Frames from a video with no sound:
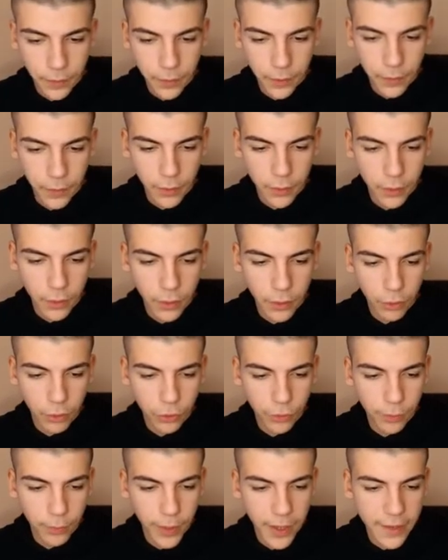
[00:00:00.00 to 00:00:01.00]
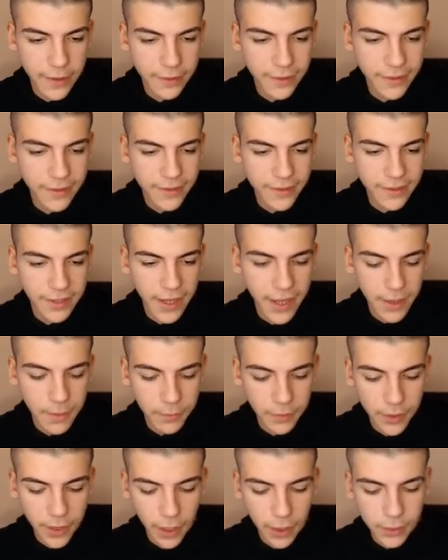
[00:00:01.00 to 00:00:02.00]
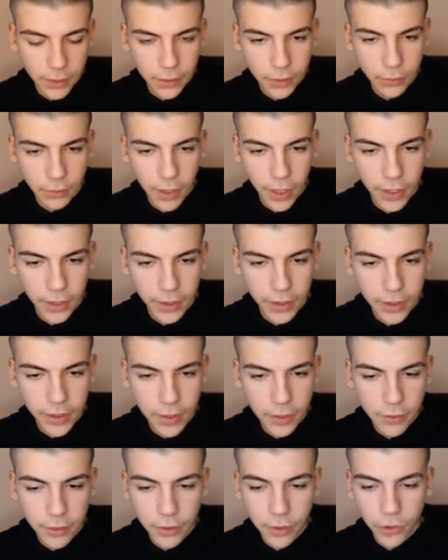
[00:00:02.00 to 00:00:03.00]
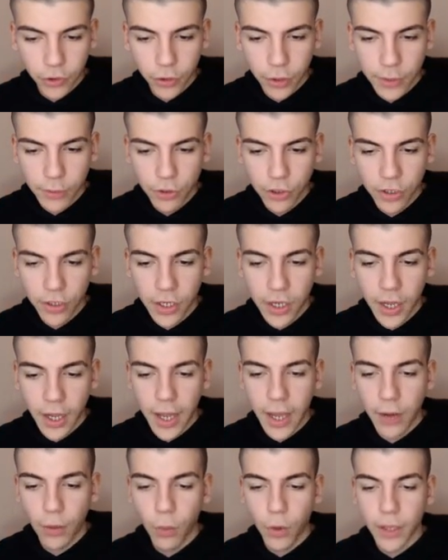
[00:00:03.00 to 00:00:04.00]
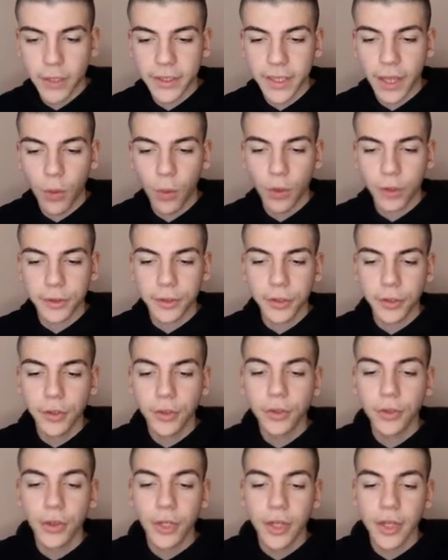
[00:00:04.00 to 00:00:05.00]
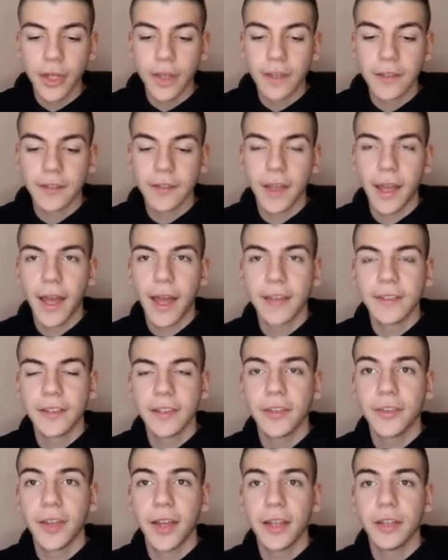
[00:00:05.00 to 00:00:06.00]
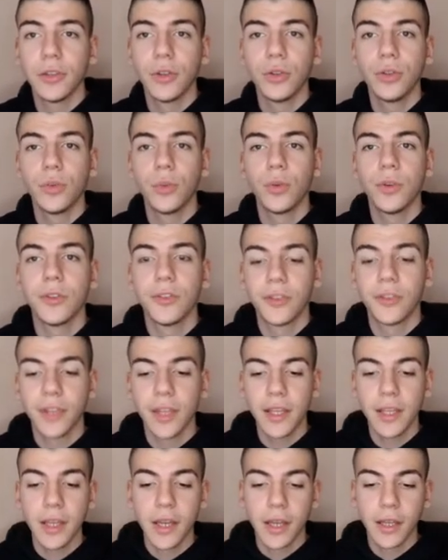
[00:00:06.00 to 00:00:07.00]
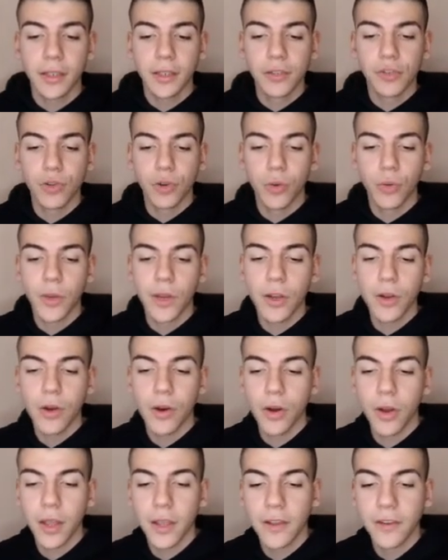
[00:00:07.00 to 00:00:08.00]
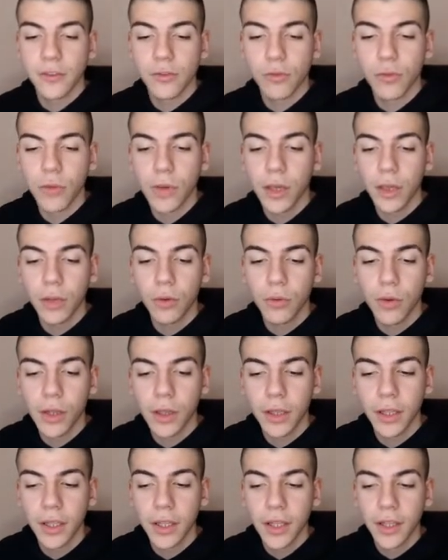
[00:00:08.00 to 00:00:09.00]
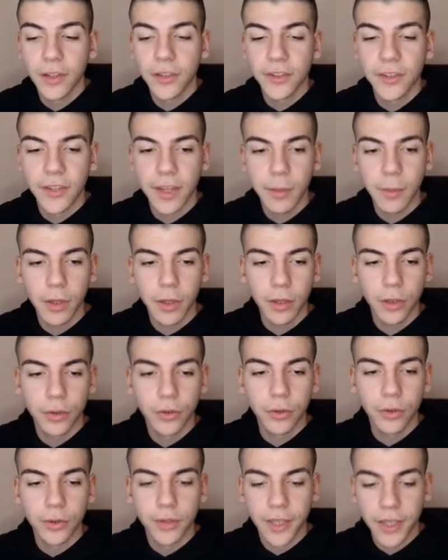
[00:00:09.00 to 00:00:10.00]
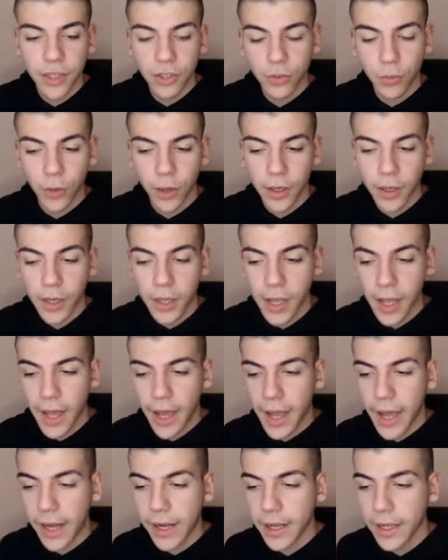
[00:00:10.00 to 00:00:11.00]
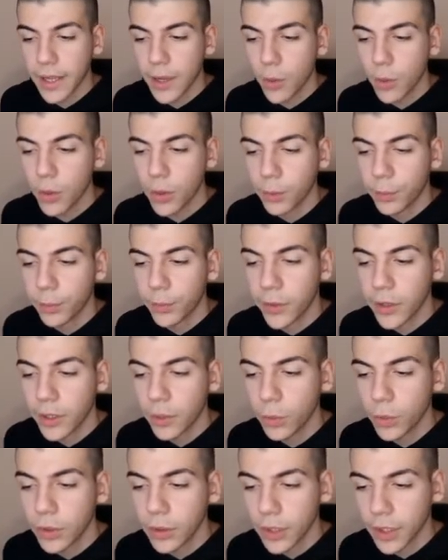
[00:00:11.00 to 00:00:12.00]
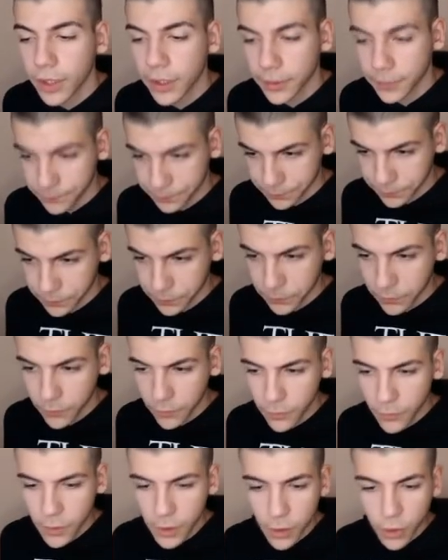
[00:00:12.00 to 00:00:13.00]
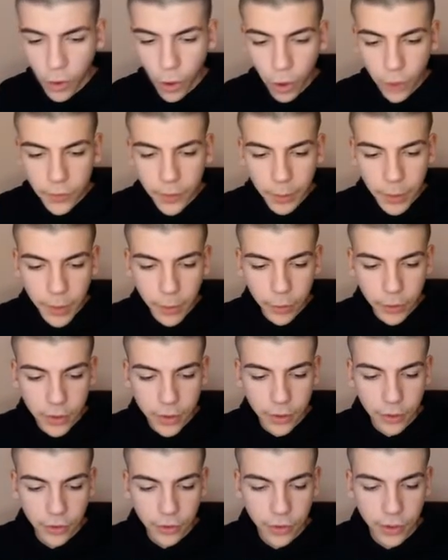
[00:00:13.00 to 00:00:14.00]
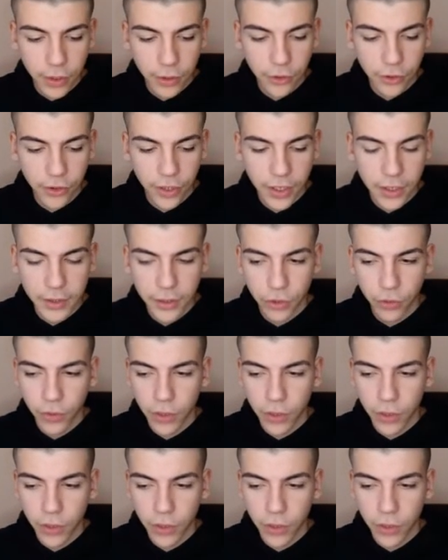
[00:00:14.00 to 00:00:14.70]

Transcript: Just paste the same title right here in the description, and what that will do is, as I said, YouTube will see that your video is really similar to this one, and it will like all of the people that are seeing this video